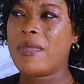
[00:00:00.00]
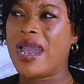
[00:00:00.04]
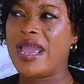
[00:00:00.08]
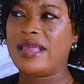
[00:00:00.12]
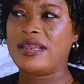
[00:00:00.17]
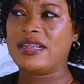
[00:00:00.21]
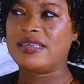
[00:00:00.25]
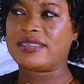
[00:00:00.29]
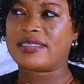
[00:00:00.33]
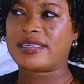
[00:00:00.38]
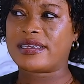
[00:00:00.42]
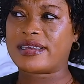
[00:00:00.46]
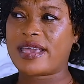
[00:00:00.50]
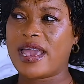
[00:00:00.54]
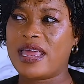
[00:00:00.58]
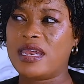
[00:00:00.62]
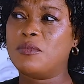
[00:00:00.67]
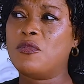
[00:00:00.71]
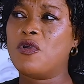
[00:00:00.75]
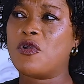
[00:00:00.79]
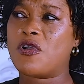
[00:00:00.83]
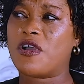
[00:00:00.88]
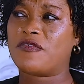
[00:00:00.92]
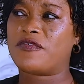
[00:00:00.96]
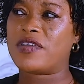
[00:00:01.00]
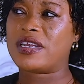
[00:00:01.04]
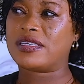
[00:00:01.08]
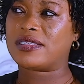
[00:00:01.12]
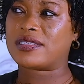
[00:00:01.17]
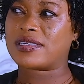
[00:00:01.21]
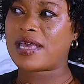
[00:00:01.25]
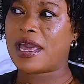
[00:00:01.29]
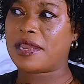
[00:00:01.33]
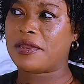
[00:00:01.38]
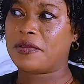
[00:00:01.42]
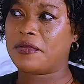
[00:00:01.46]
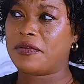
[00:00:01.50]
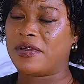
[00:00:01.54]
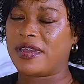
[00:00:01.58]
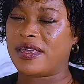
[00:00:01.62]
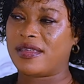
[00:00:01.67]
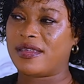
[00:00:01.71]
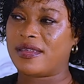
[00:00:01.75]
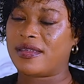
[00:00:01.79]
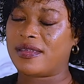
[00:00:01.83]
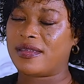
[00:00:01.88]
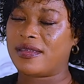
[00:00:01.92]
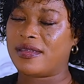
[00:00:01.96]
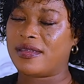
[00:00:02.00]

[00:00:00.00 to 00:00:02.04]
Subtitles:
Oh my nisi ken mo kwa first stand away.